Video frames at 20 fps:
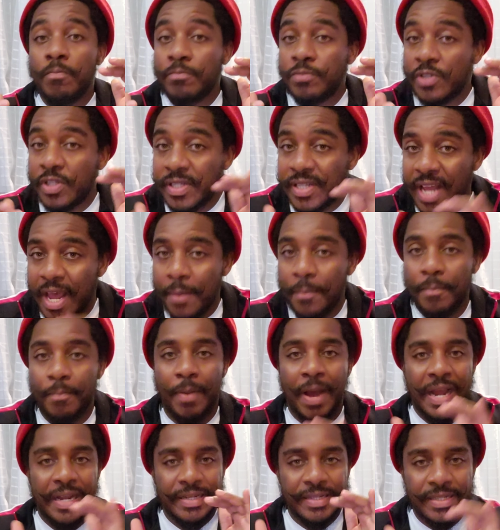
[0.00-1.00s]
step
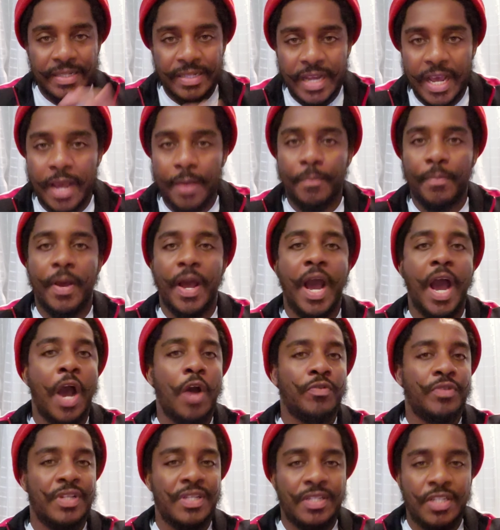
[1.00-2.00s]
by step
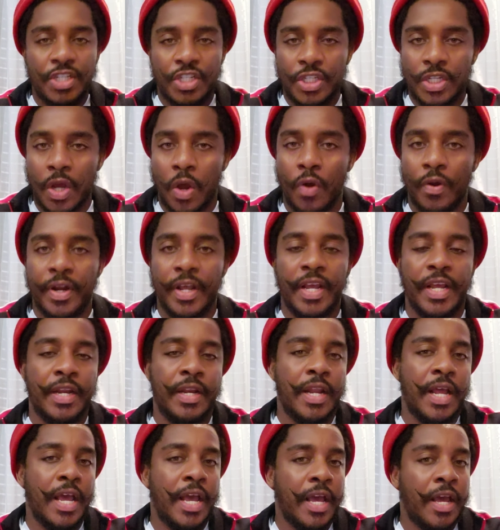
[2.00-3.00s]
how this is done,
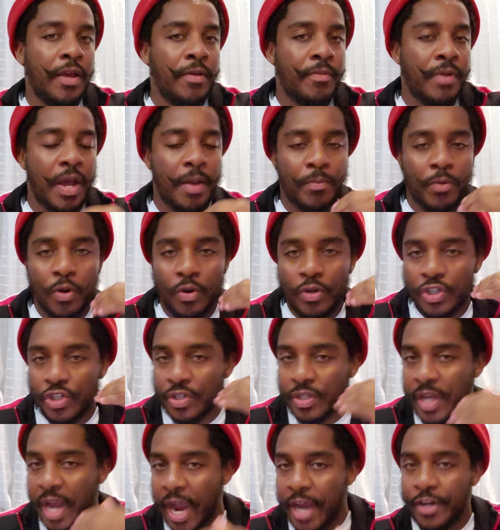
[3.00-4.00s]
and I'm going to
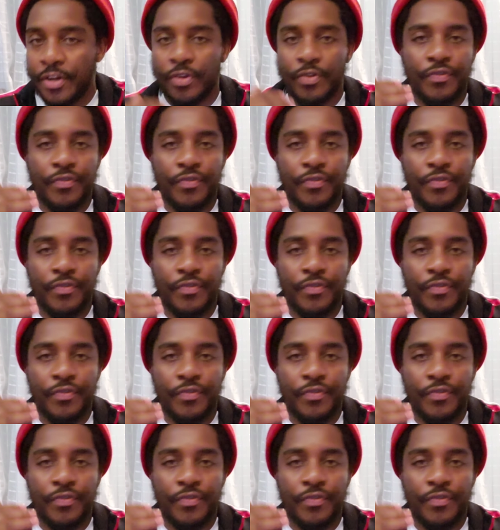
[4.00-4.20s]
guide you.